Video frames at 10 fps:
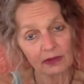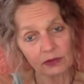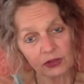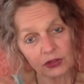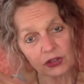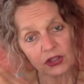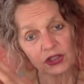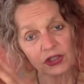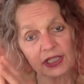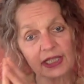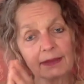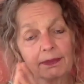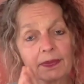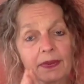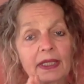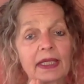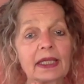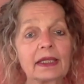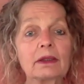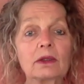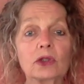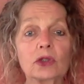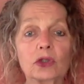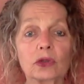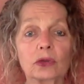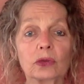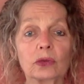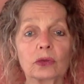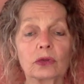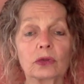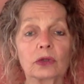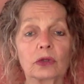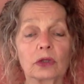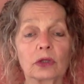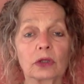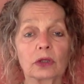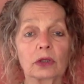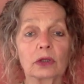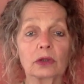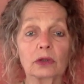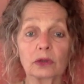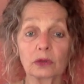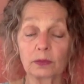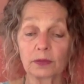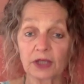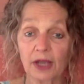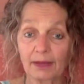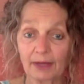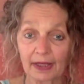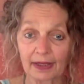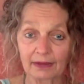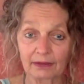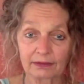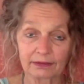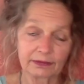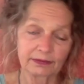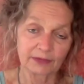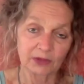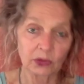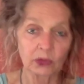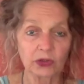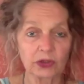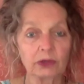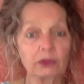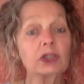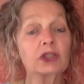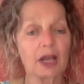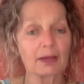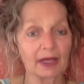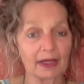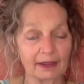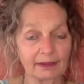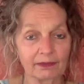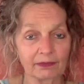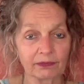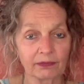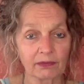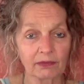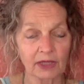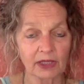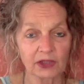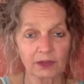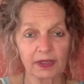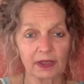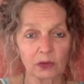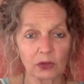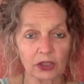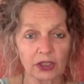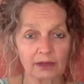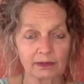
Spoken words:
we just slip into the new timeline, the real timeline. It's a better word.